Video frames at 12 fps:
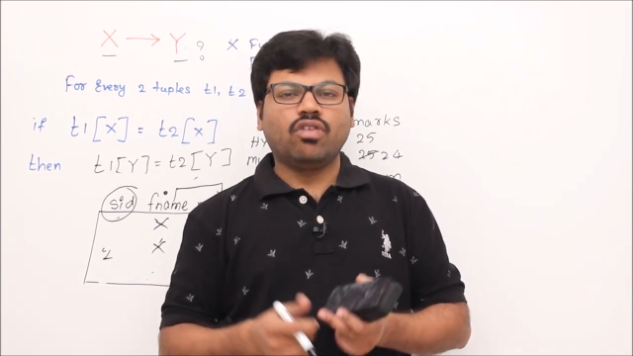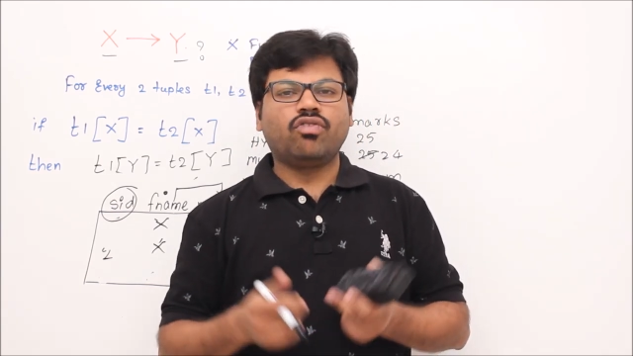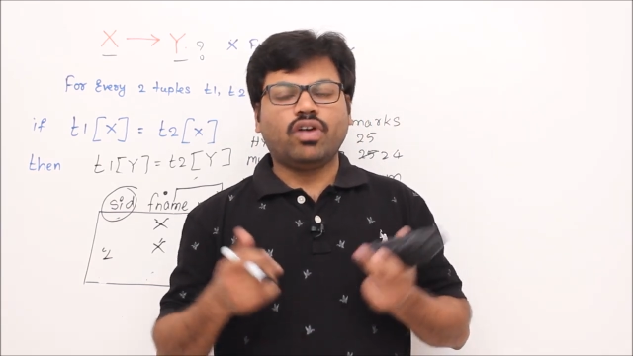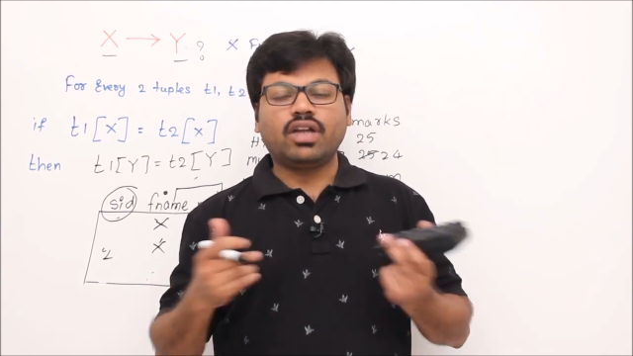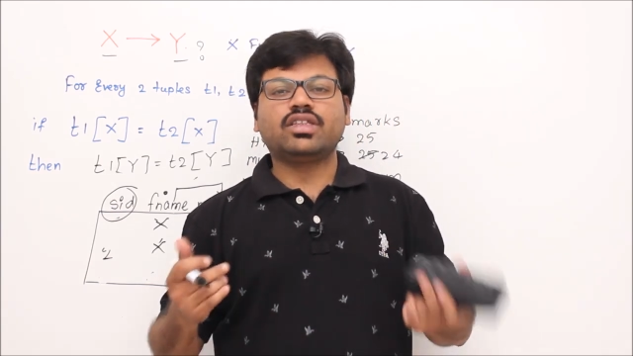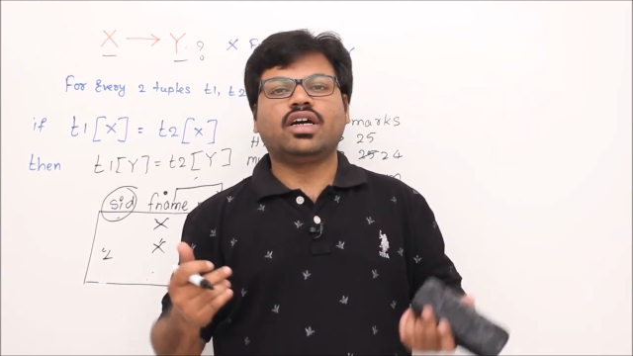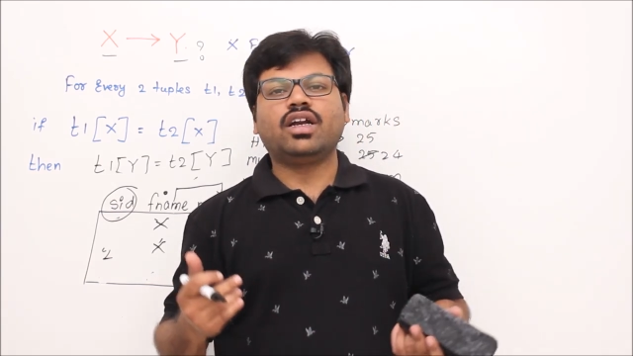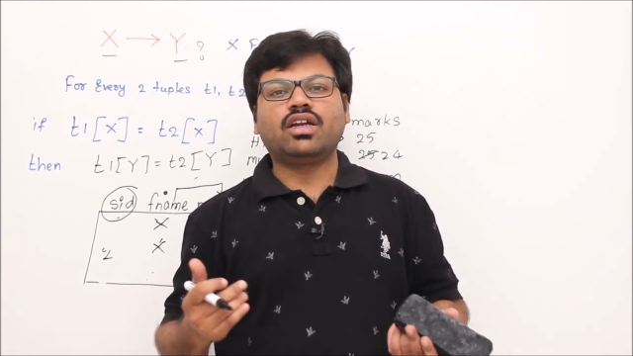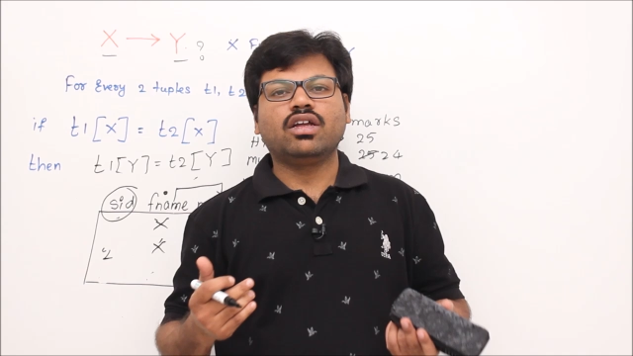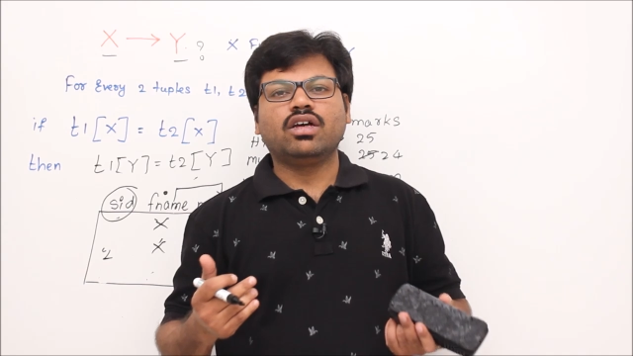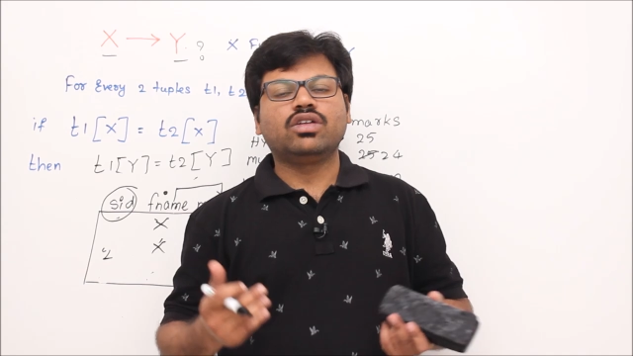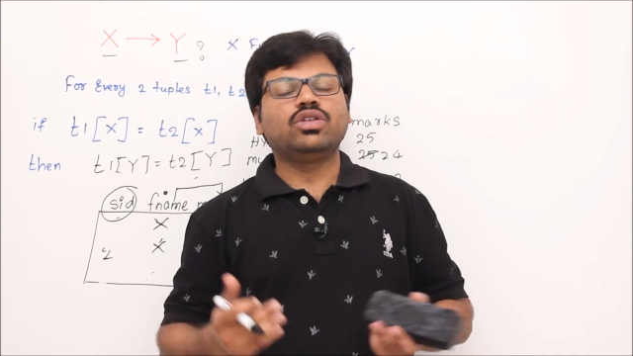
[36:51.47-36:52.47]
for
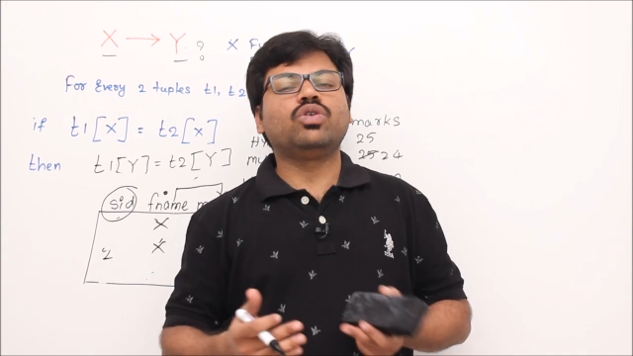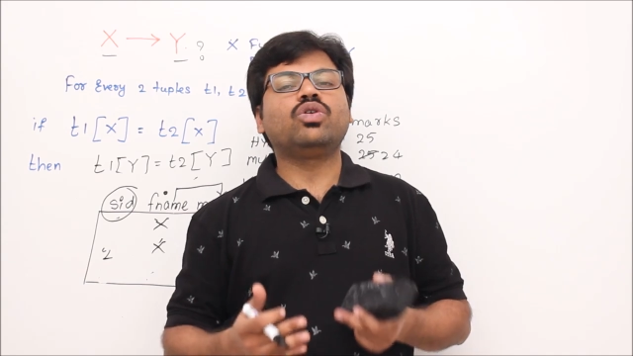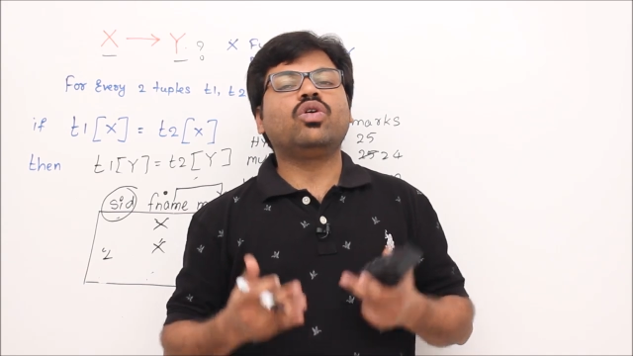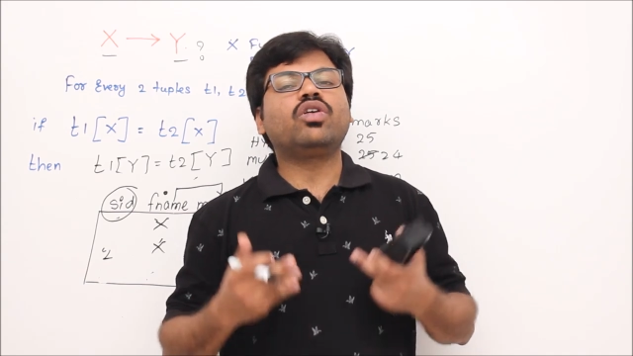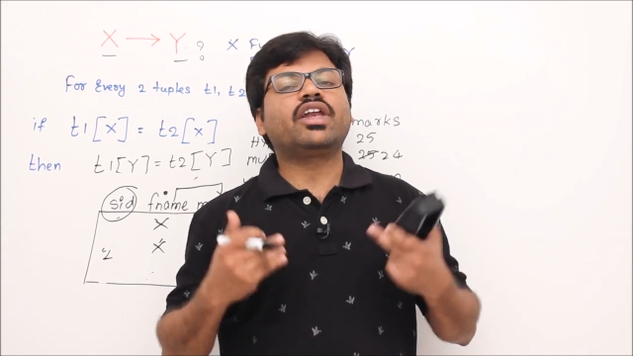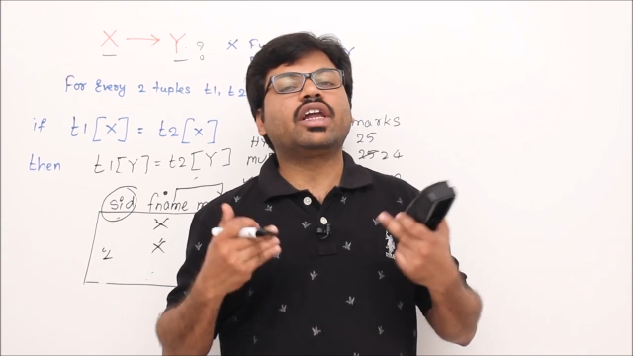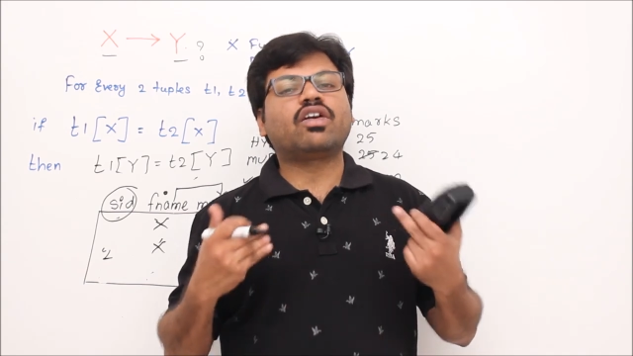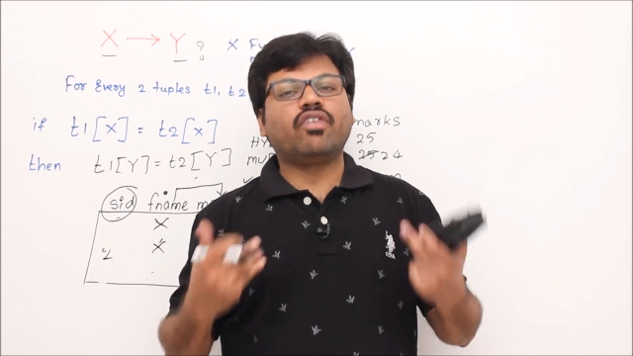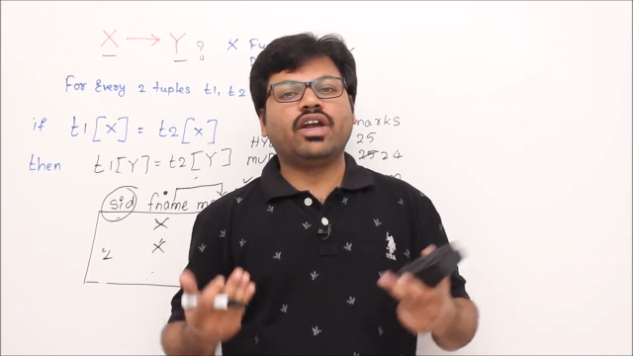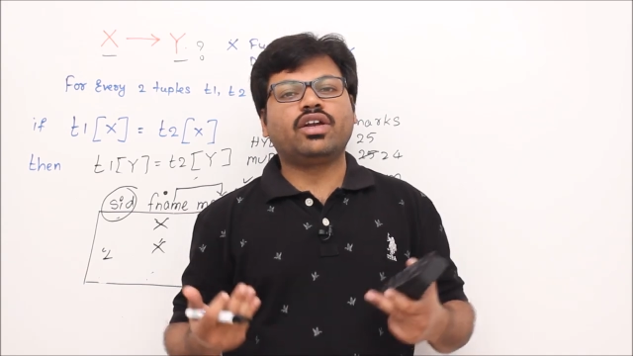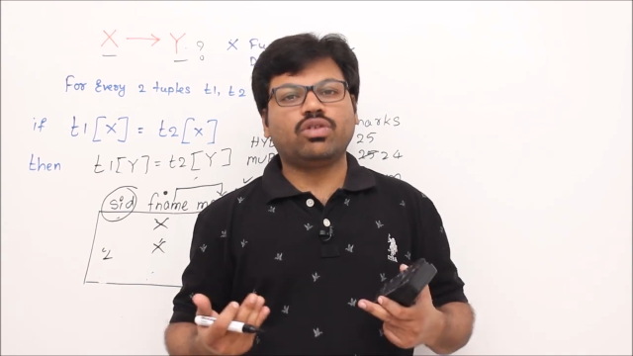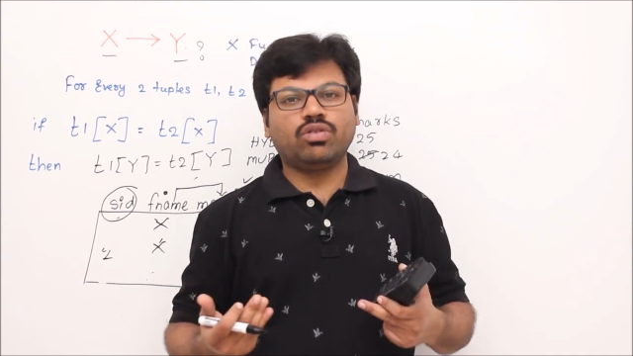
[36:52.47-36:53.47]
that you don't
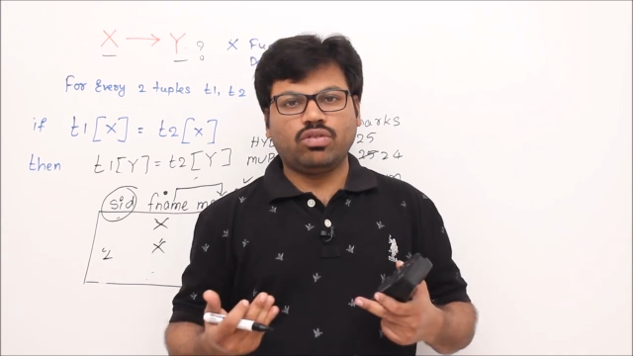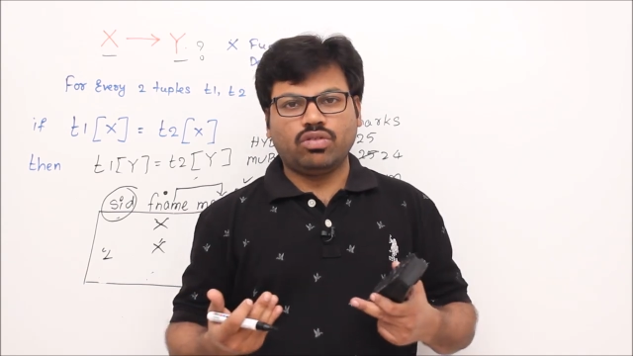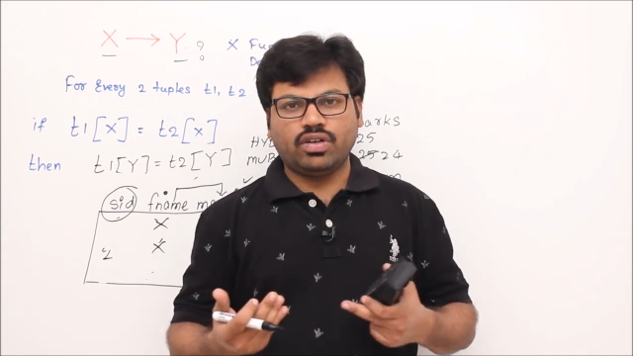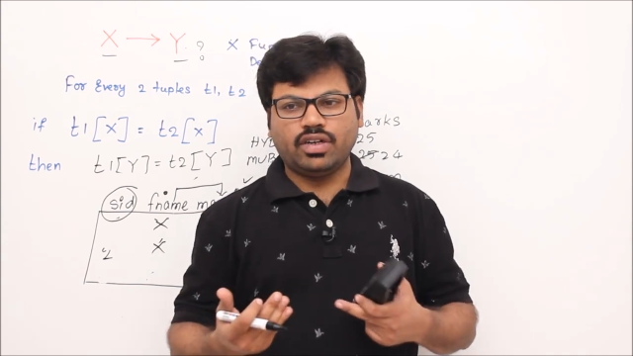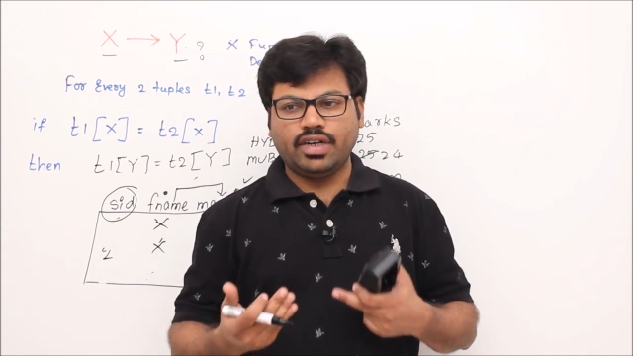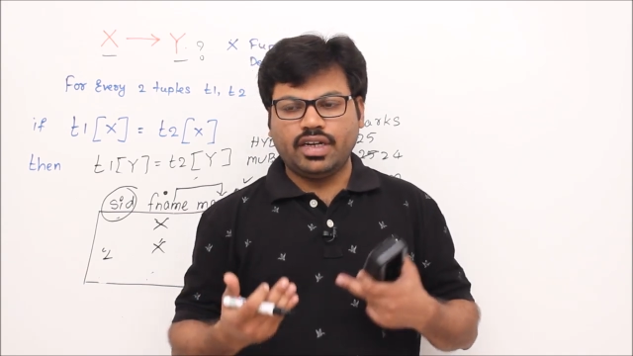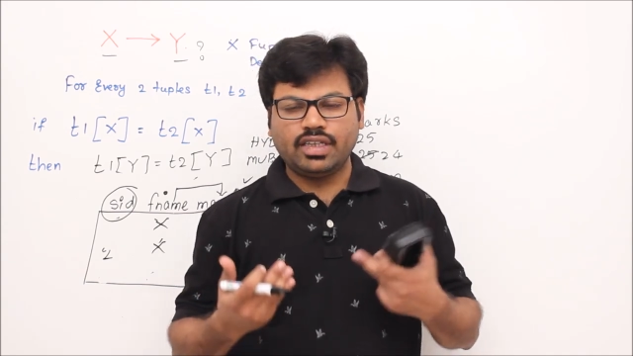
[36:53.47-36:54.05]
require to